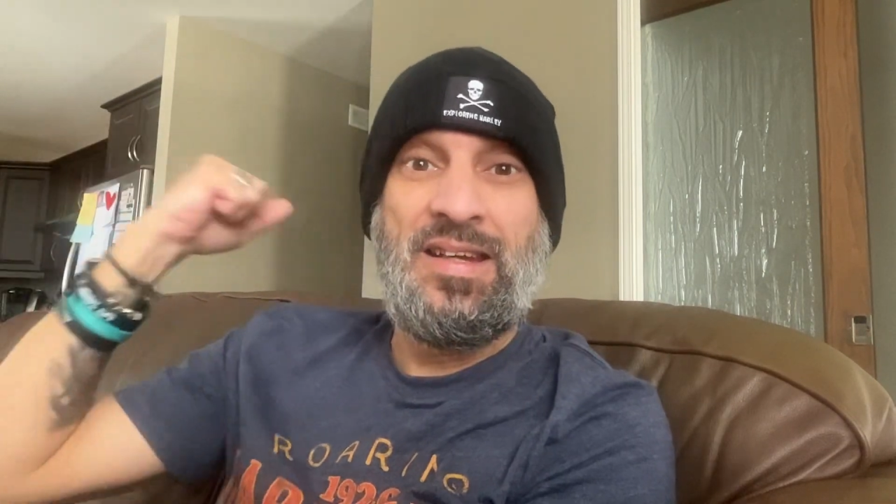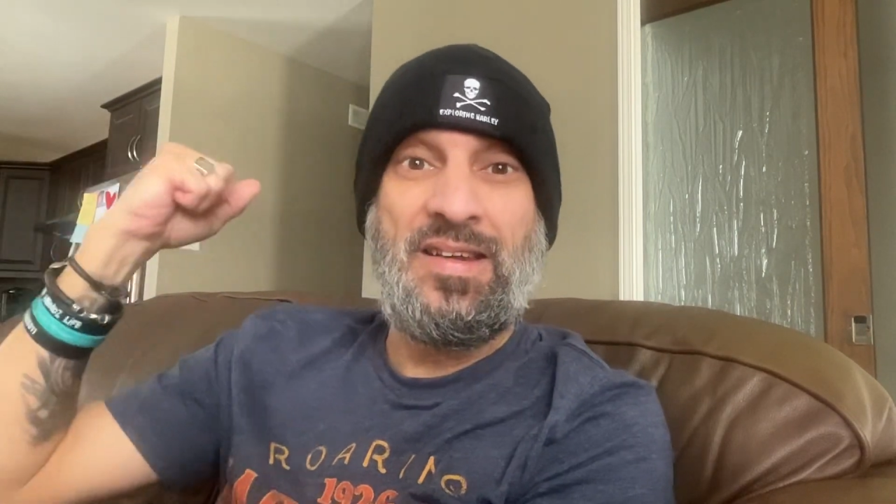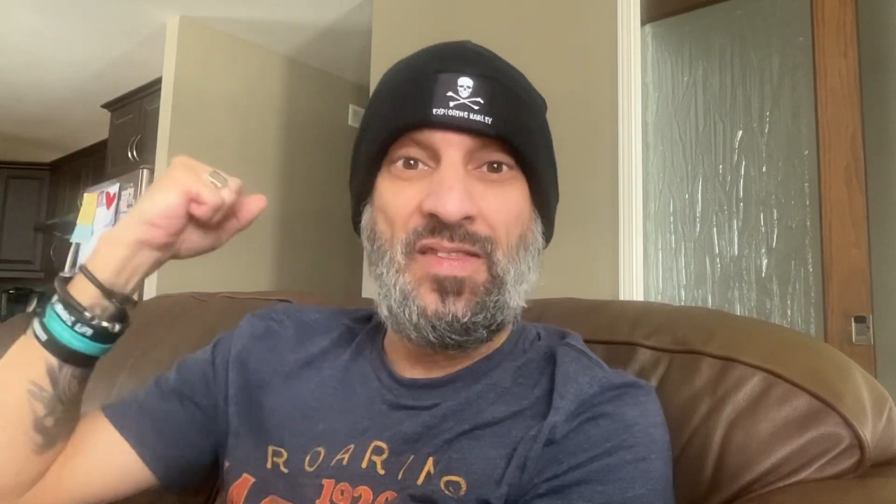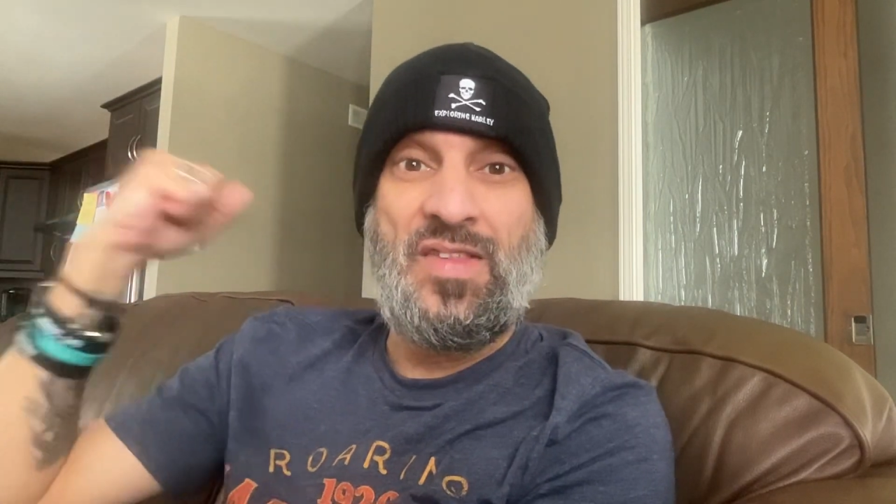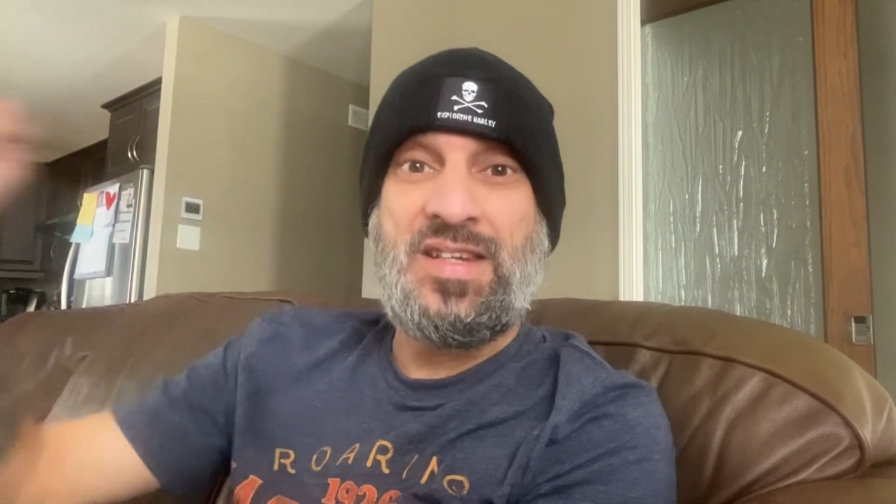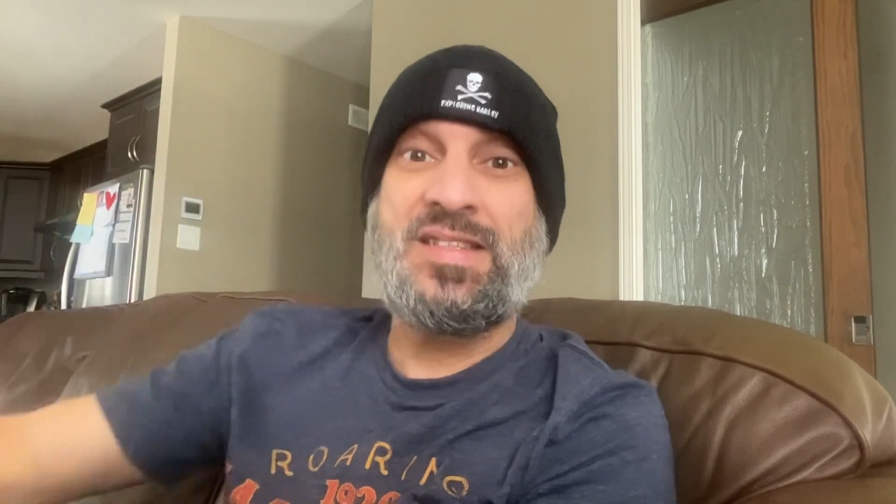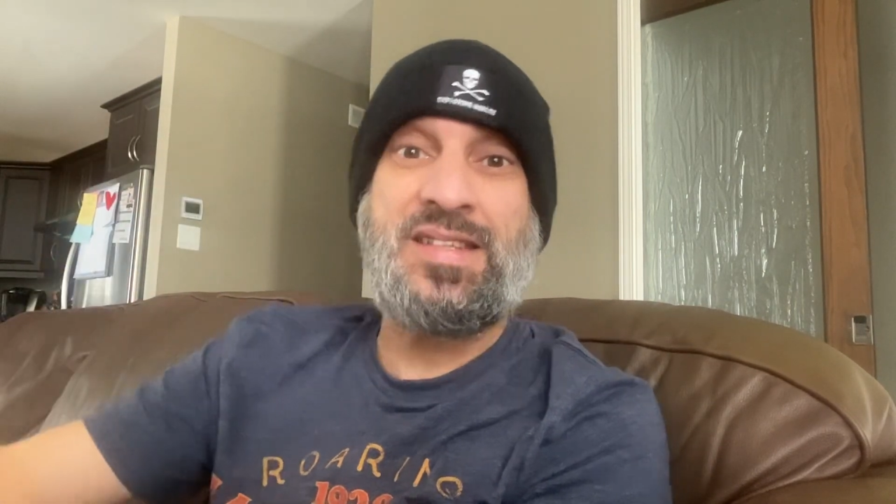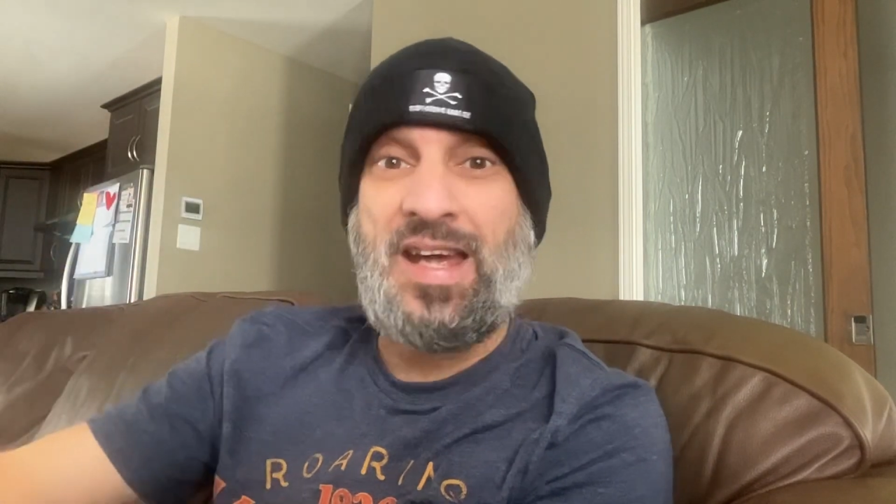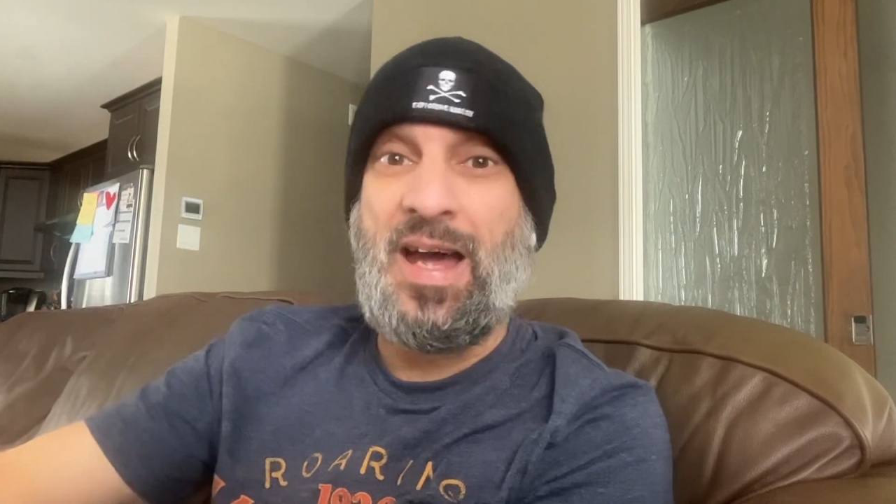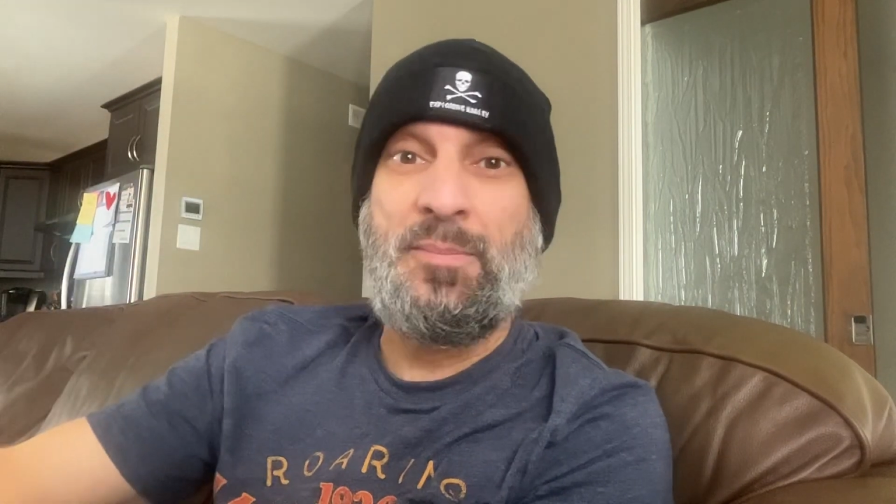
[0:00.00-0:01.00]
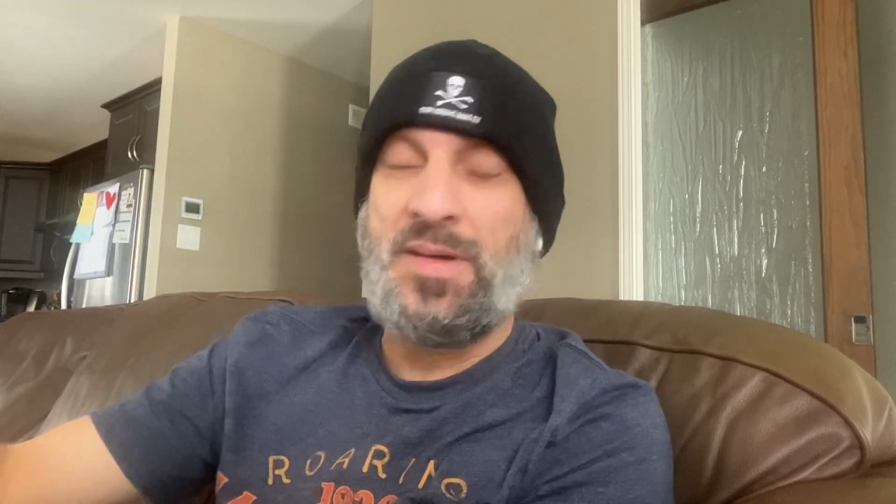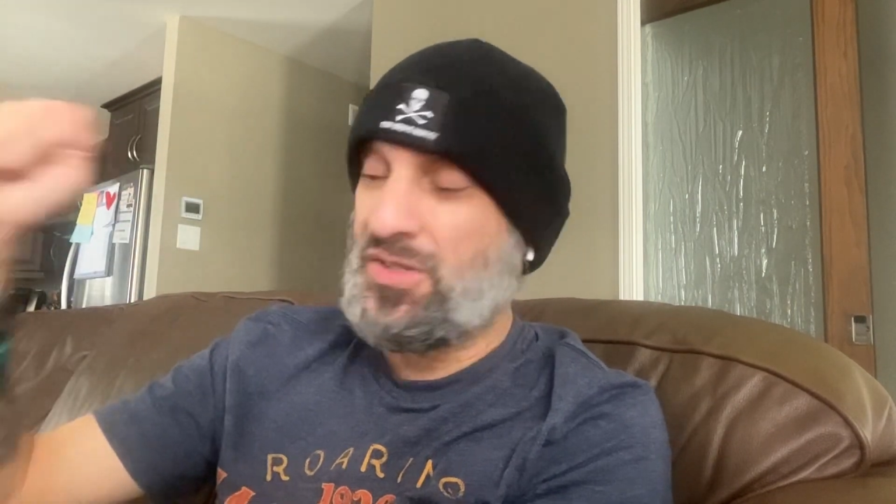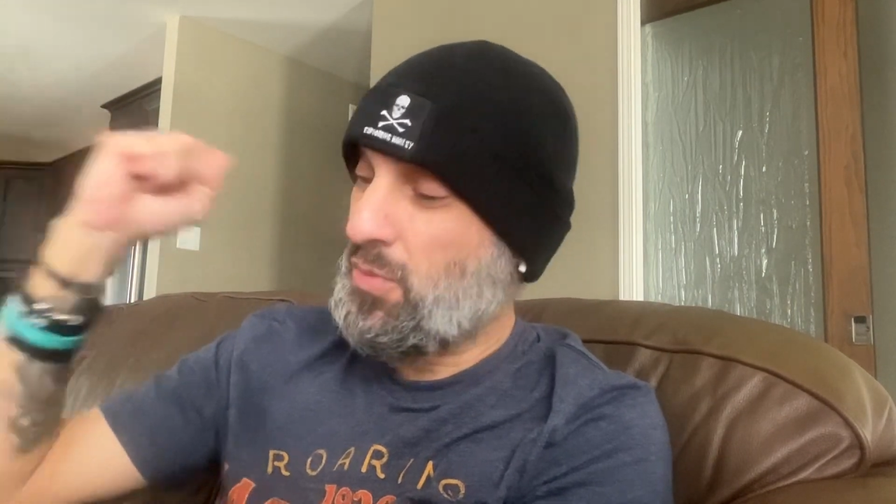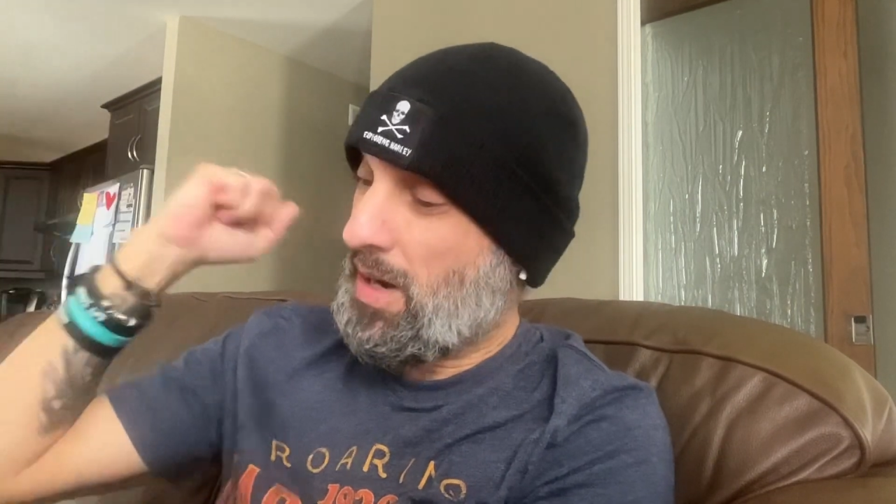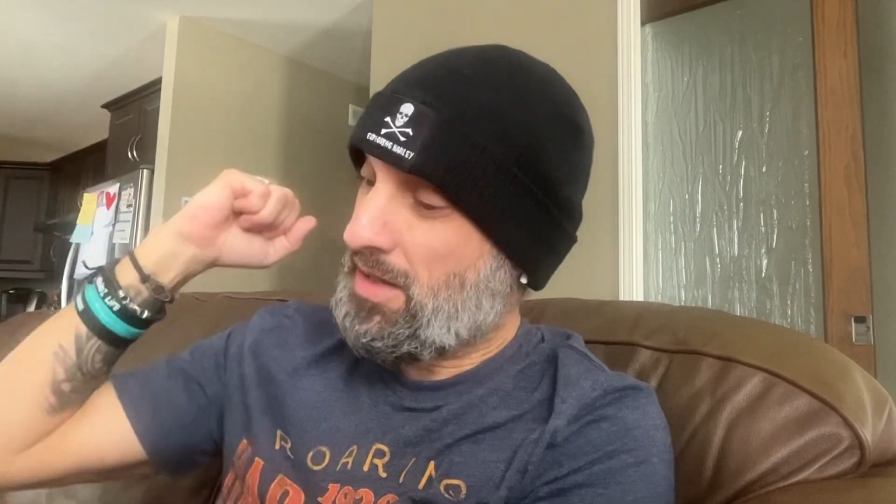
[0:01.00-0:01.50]
this app
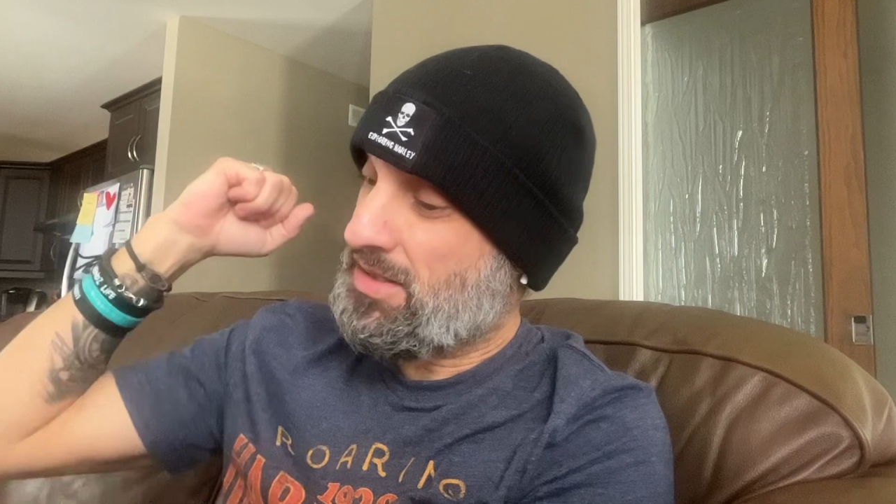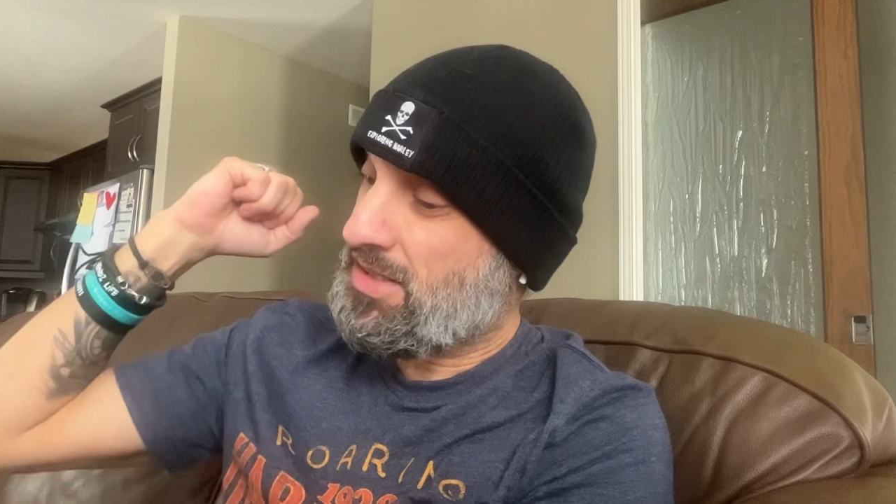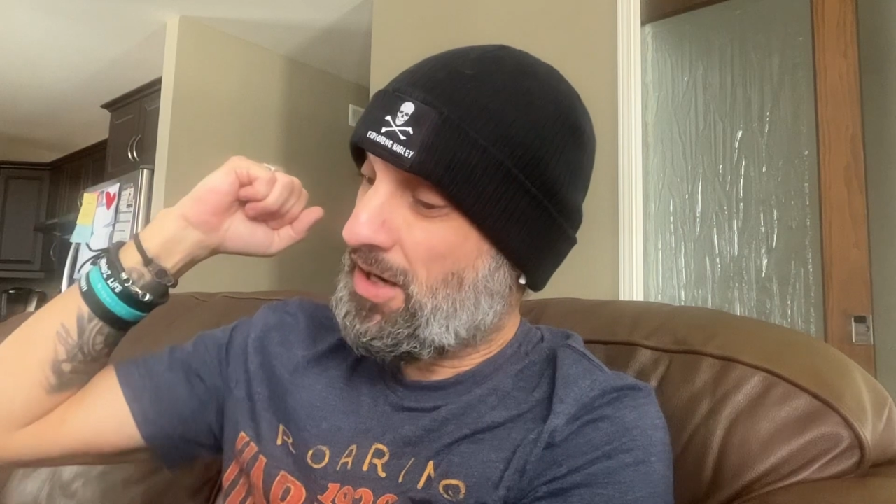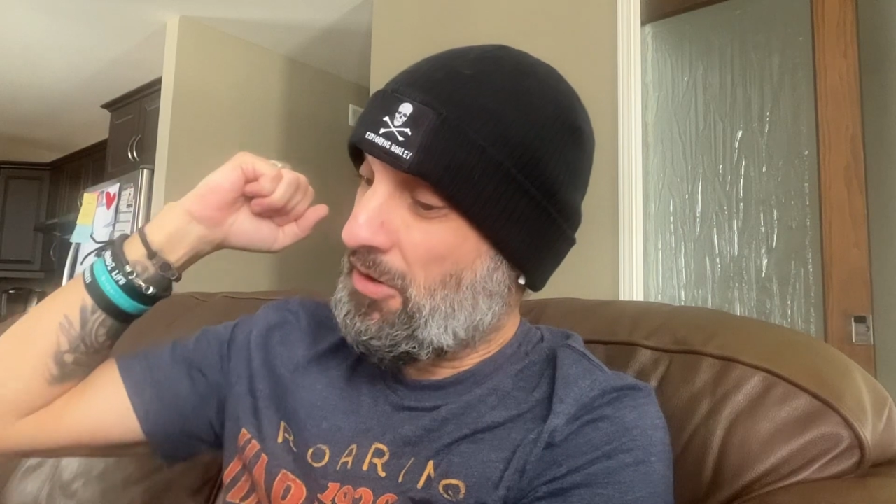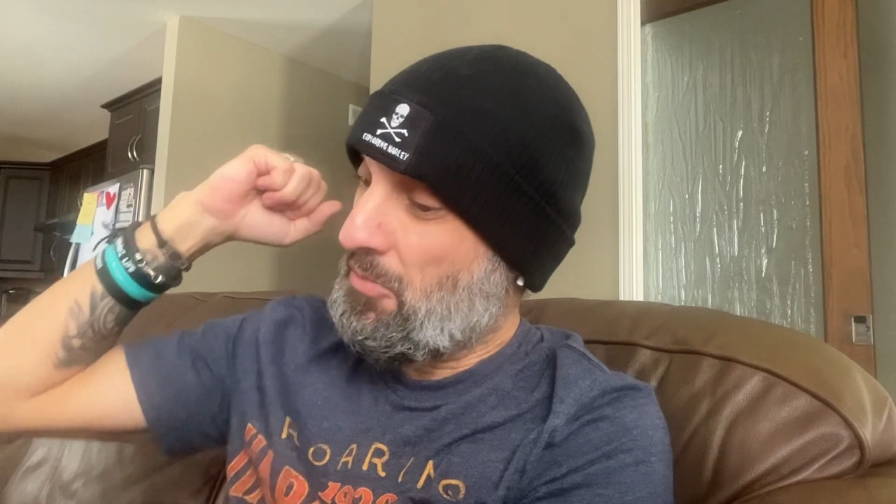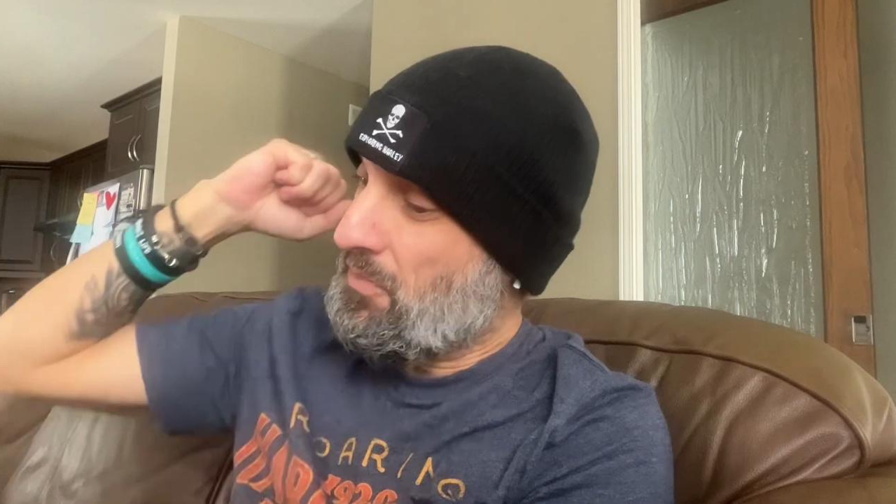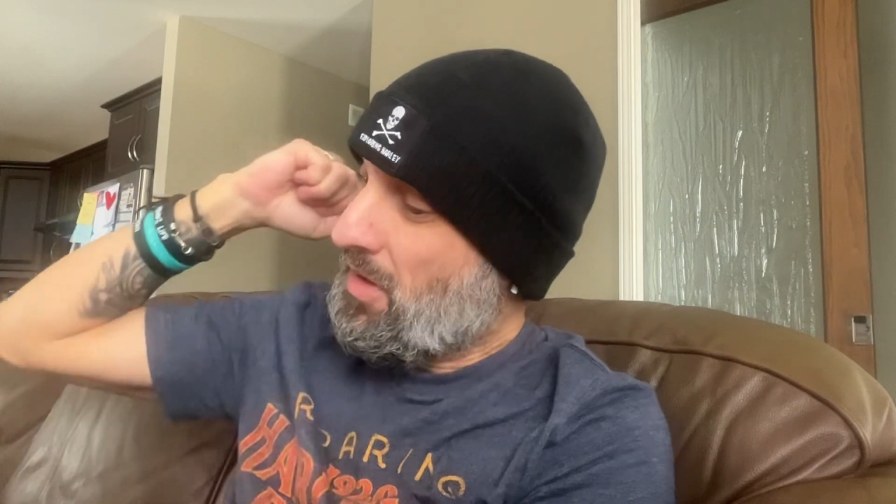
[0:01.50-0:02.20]
as well. So